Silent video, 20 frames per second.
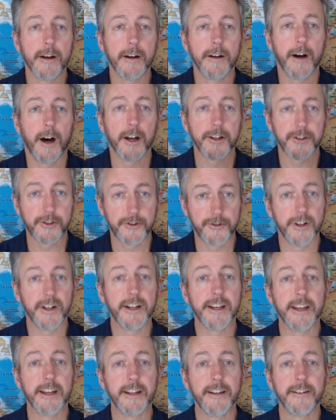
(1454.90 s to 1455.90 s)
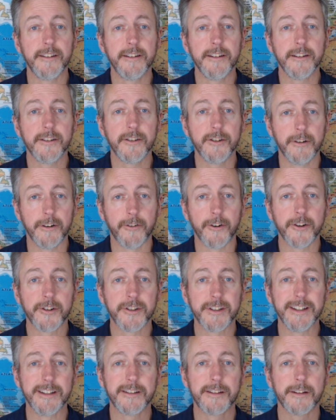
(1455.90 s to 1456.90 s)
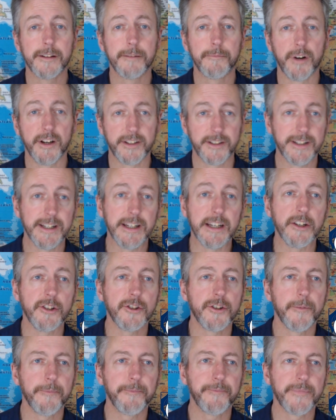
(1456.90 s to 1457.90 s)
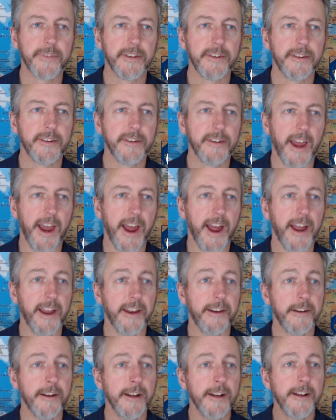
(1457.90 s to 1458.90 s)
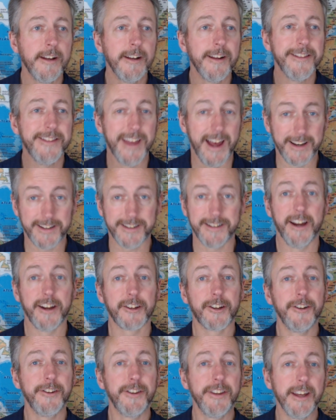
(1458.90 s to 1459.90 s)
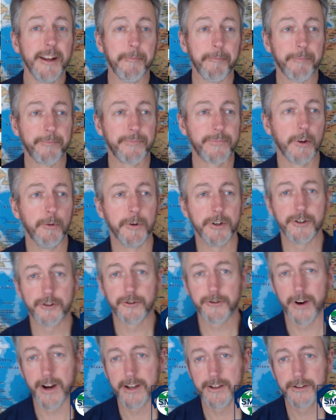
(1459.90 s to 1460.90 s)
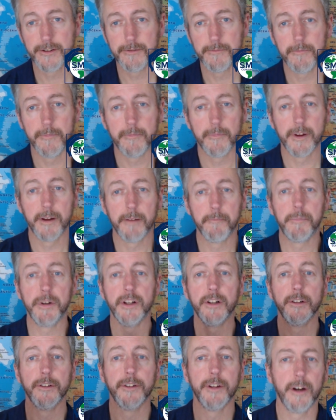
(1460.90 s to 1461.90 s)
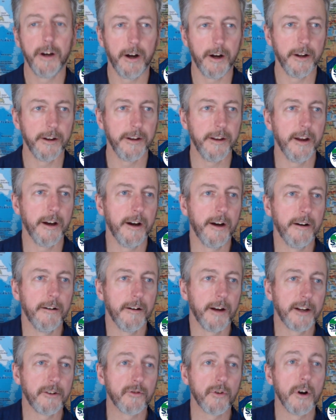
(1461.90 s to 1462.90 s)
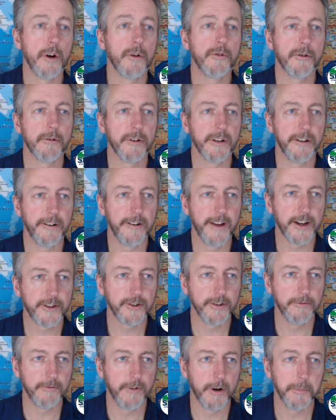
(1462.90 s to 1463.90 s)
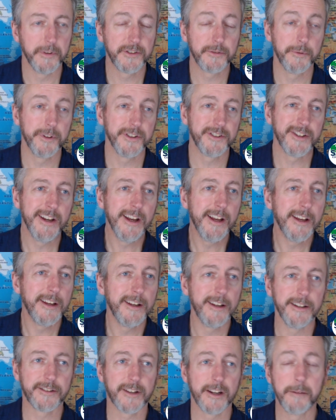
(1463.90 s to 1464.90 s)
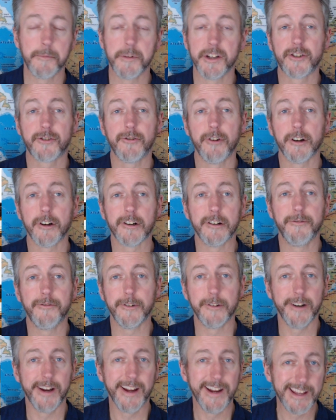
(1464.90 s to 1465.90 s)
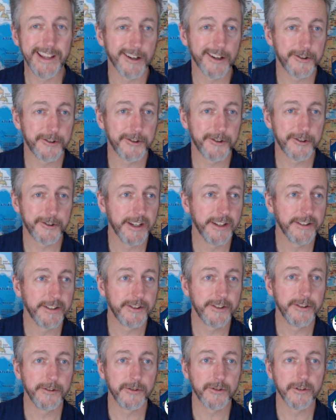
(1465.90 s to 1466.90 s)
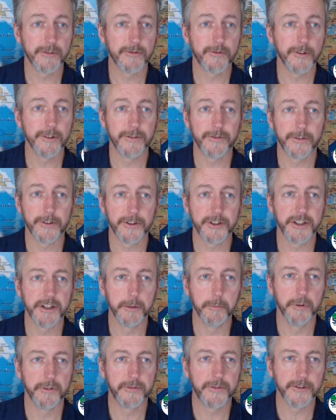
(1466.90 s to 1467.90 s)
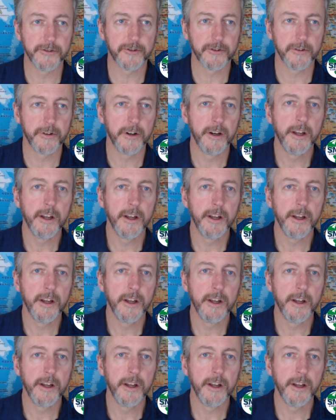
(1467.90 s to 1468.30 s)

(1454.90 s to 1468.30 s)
Australian universities' prestige, and that's not a good thing when you're trying to build on and grow your international enrollments, which is going to be a struggle for any Australian institution for the foreseeable future,